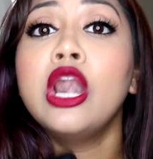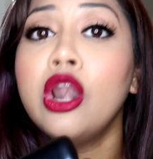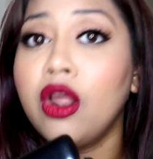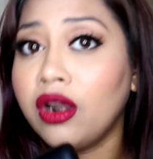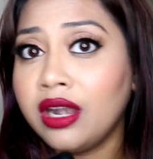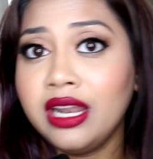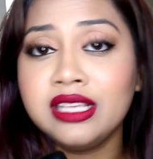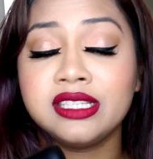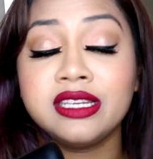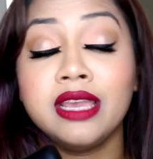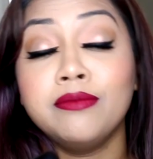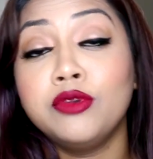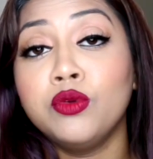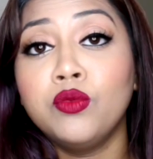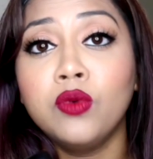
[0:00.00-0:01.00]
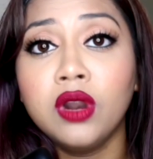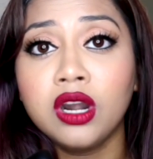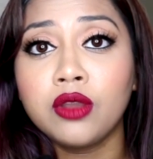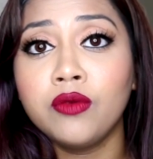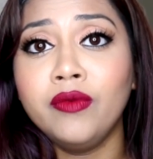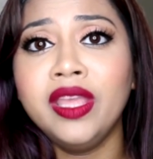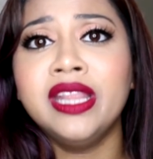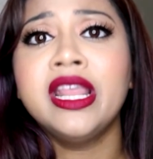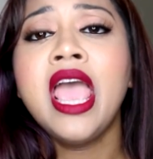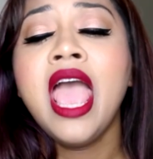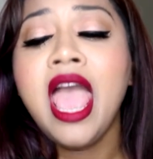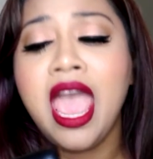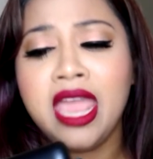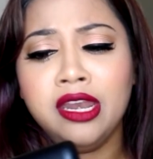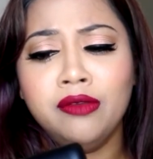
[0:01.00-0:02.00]
a lot less time to work with
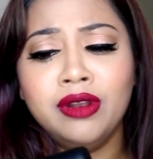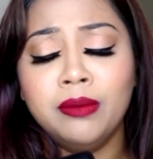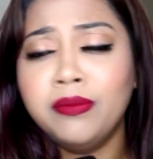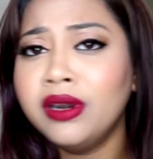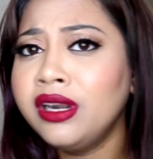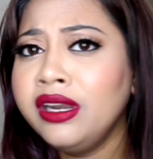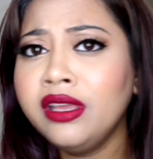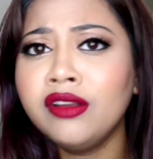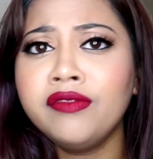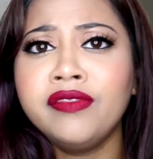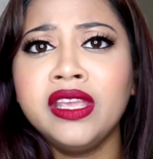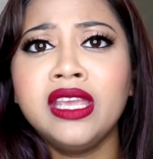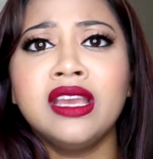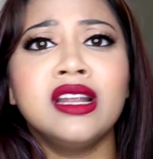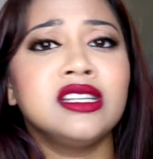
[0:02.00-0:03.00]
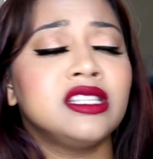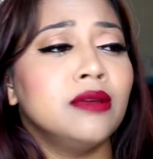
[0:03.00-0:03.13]
and you will burn your fingers,